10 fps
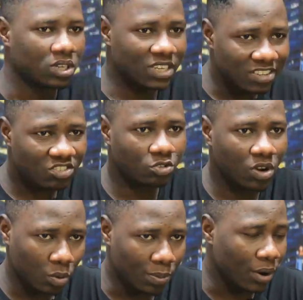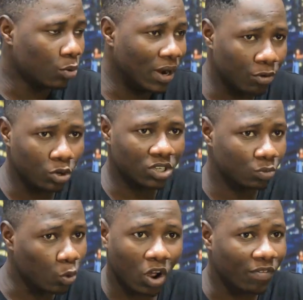these children will be enrolled
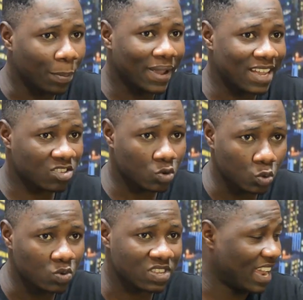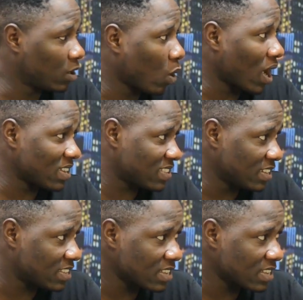in one of the biggest schools in Kwara State.